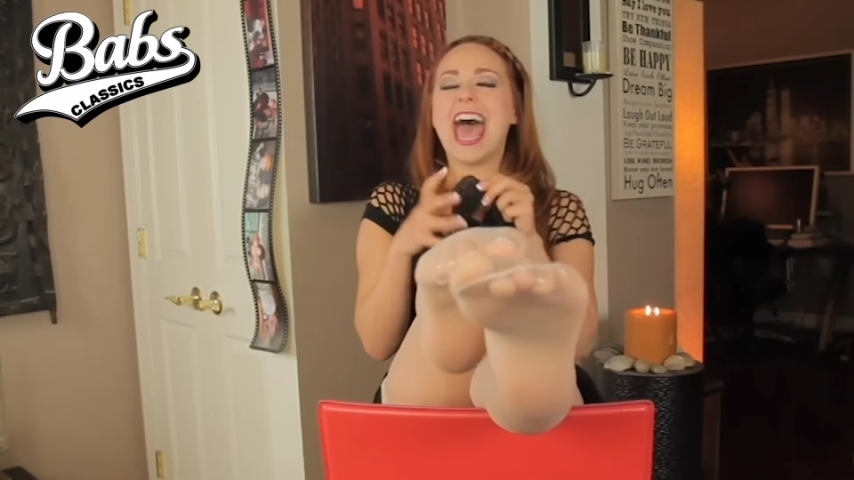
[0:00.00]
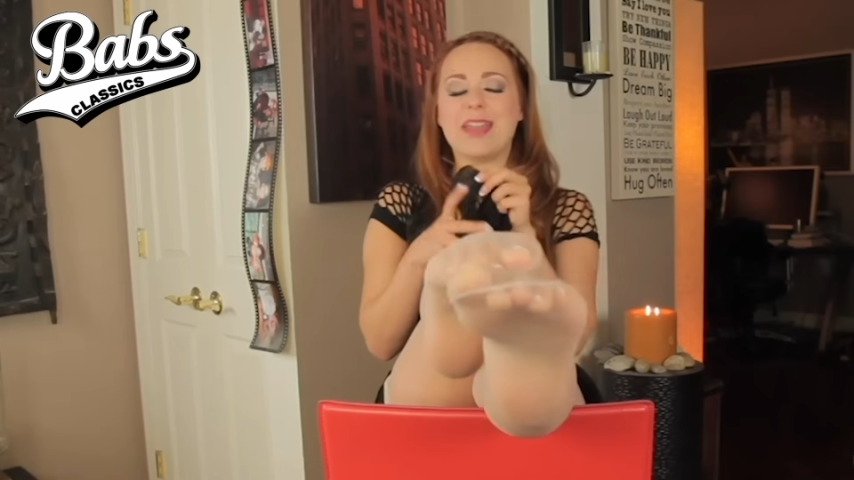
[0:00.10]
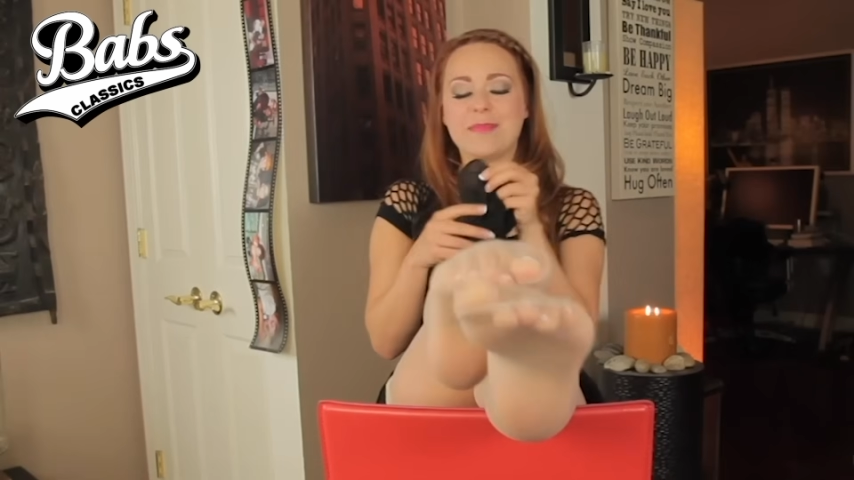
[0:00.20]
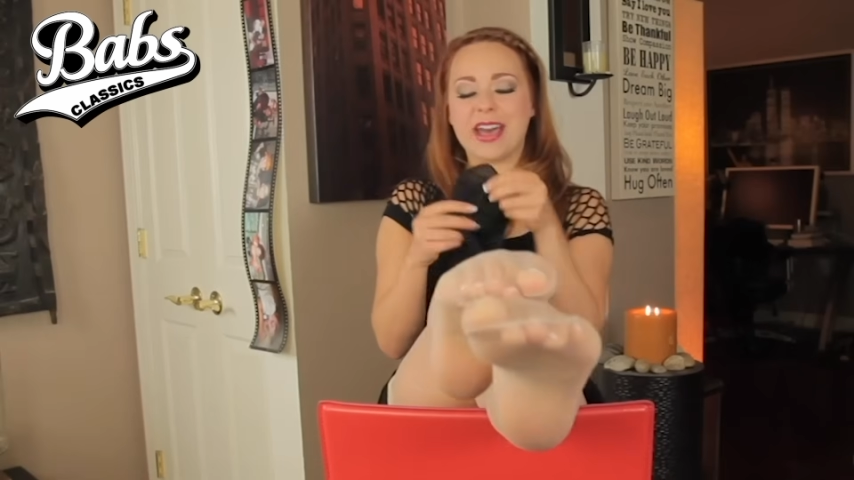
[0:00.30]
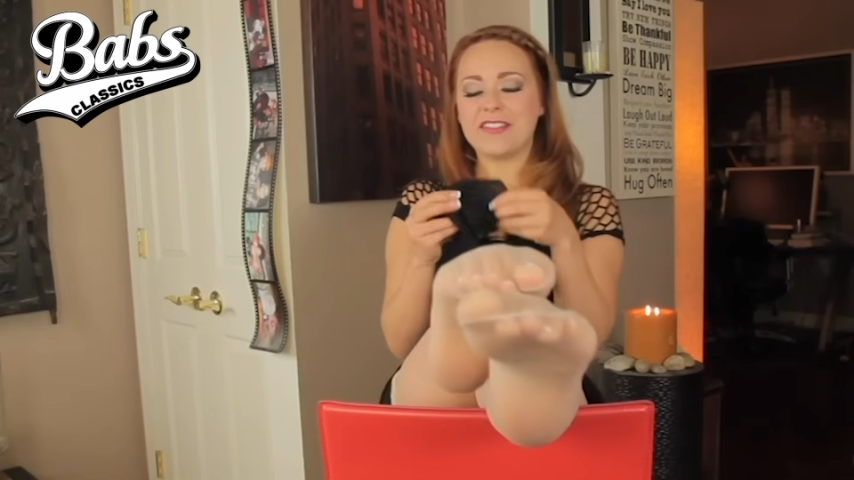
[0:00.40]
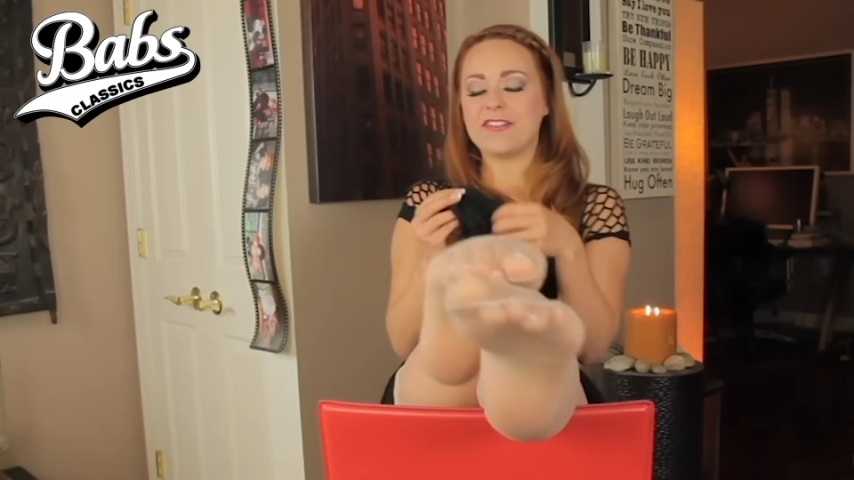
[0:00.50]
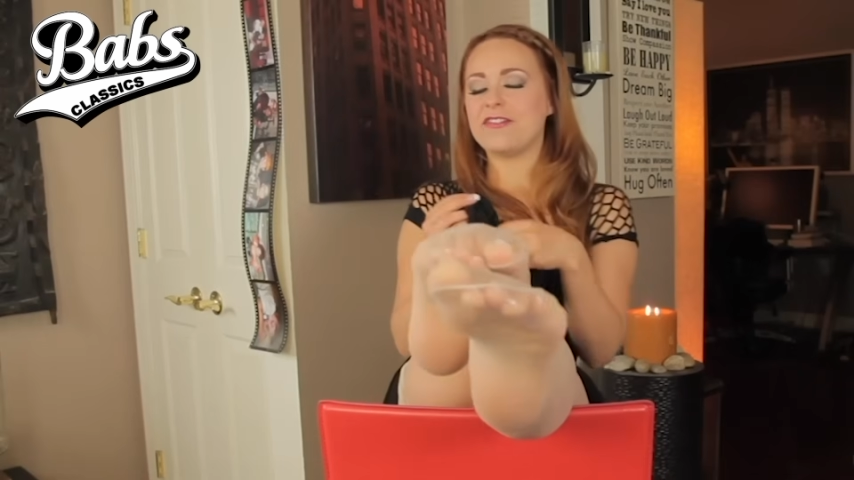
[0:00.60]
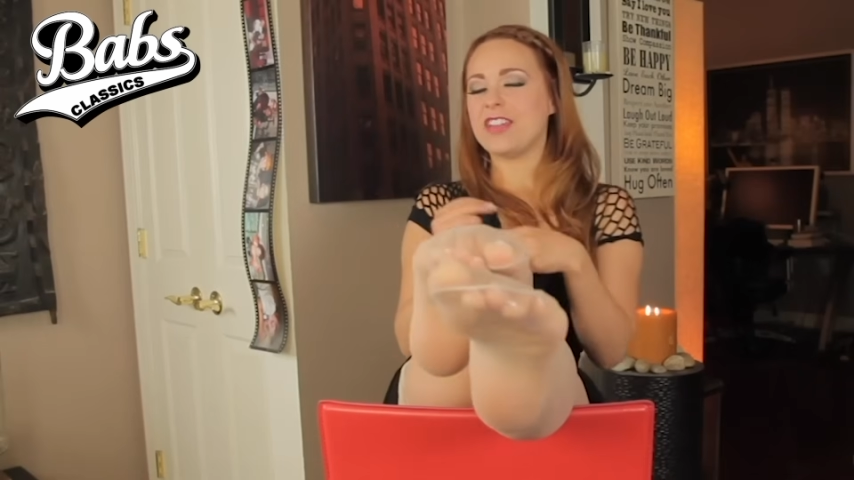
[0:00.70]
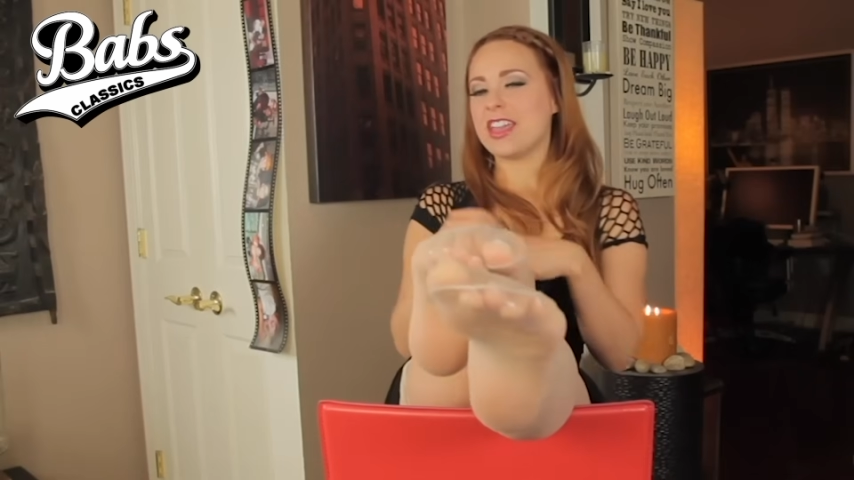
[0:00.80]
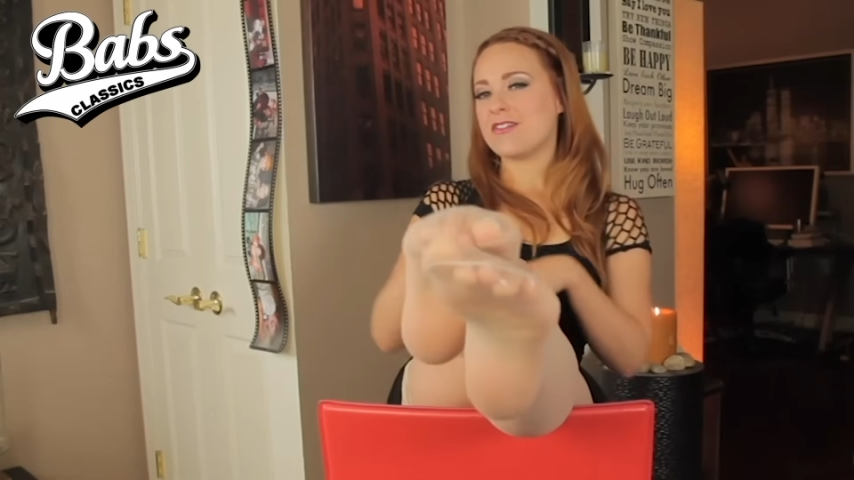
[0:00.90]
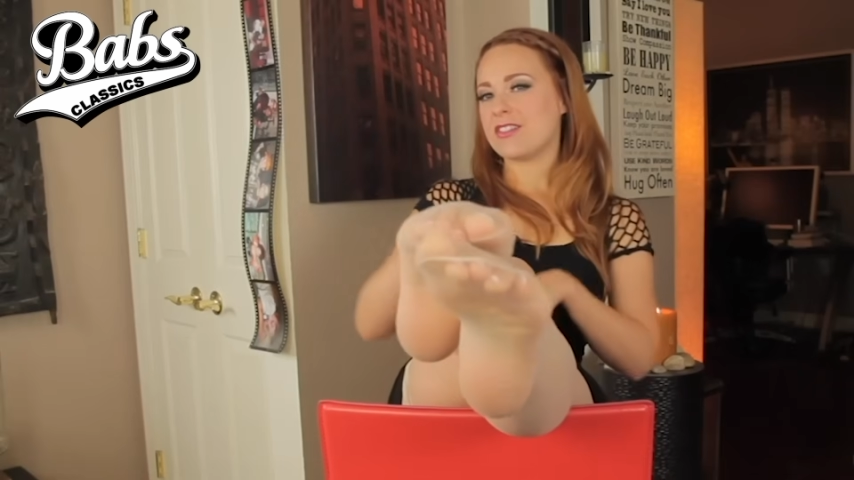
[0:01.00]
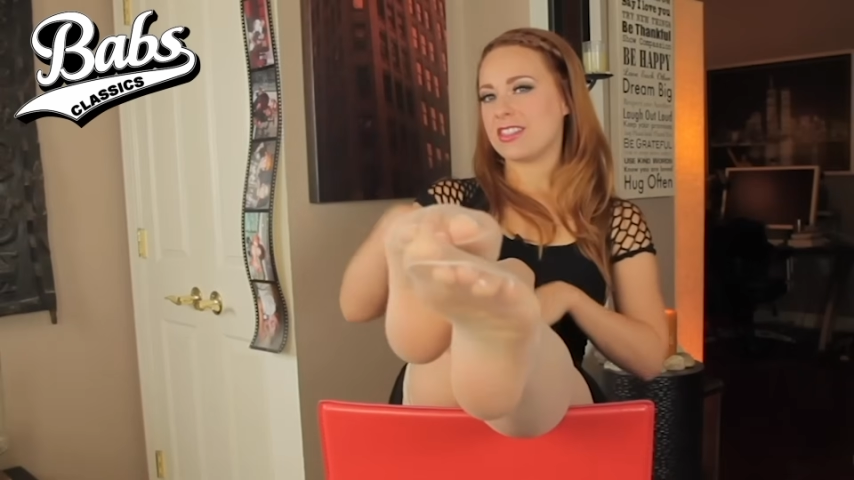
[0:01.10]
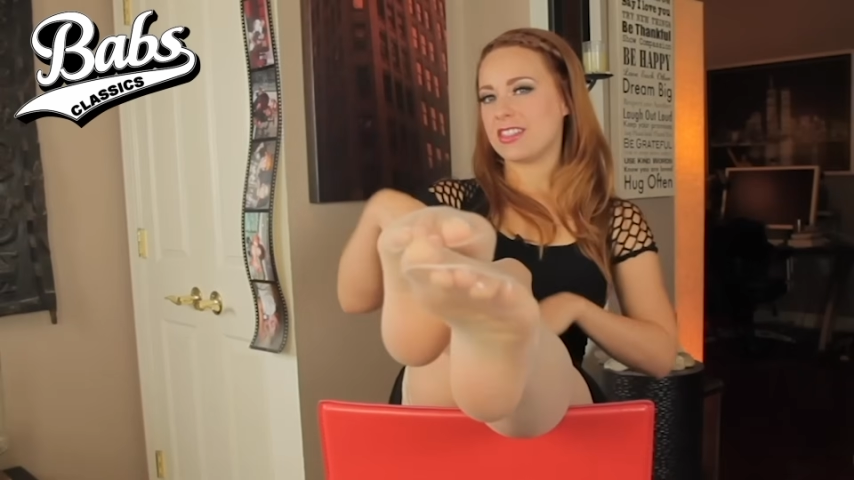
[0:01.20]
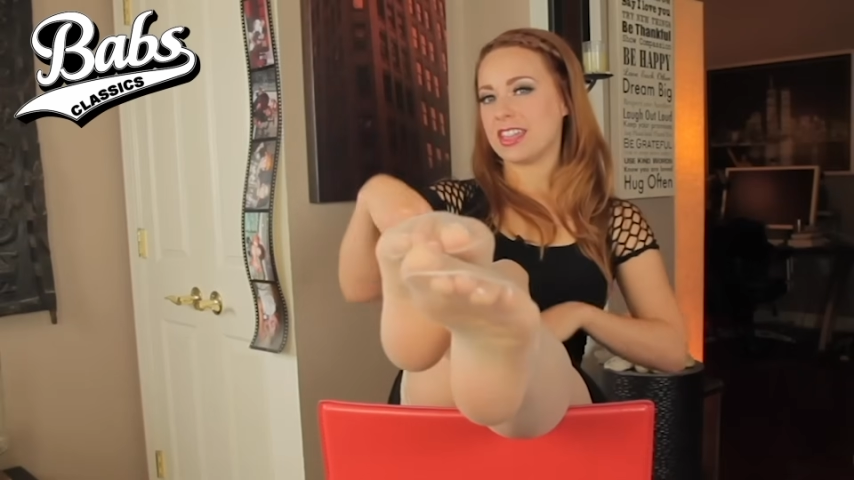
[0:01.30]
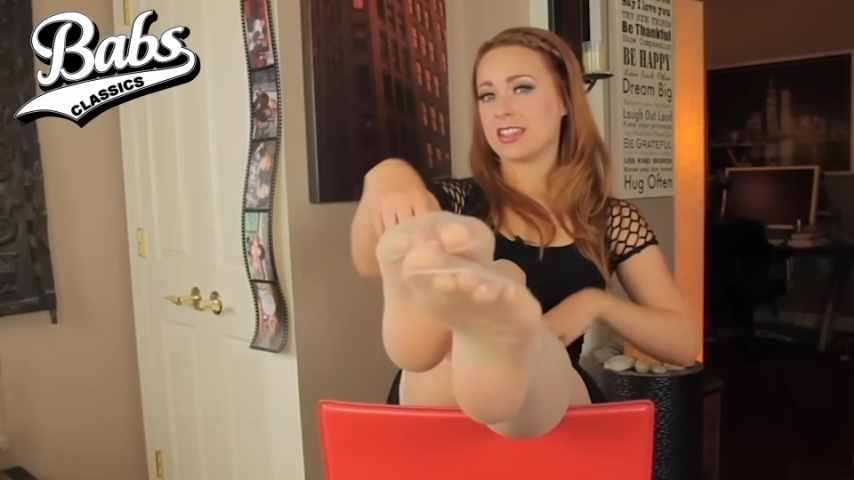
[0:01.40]
and my
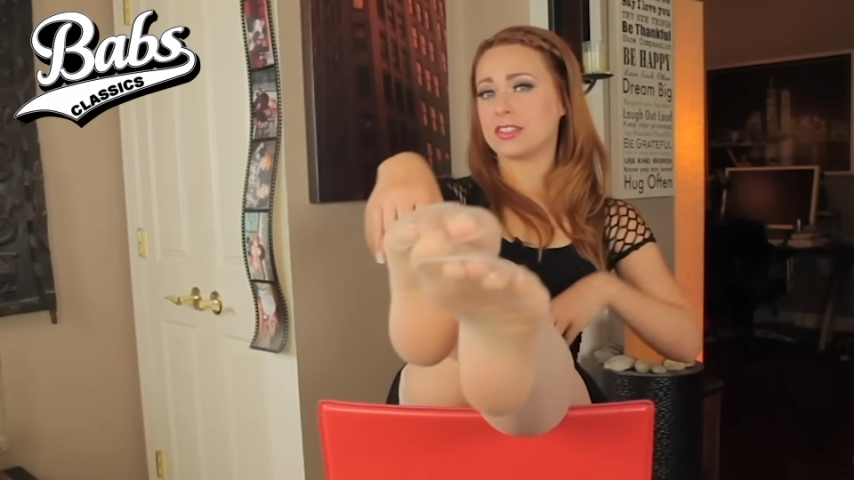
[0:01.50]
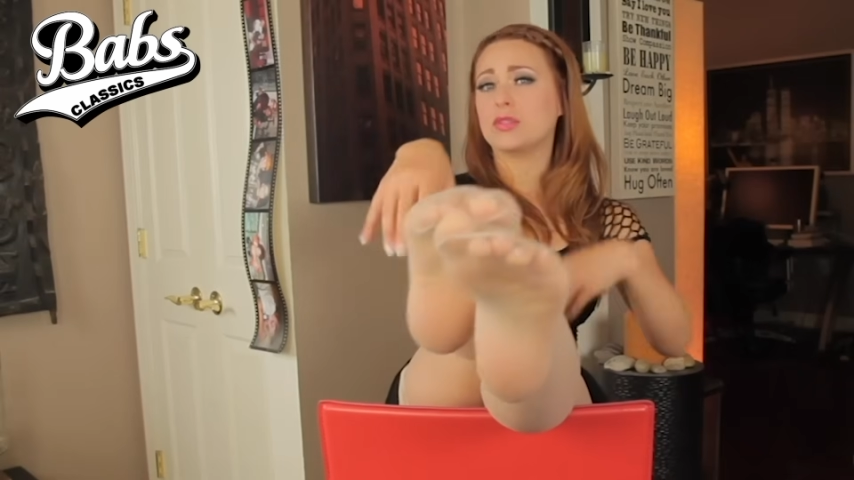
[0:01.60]
favorite thing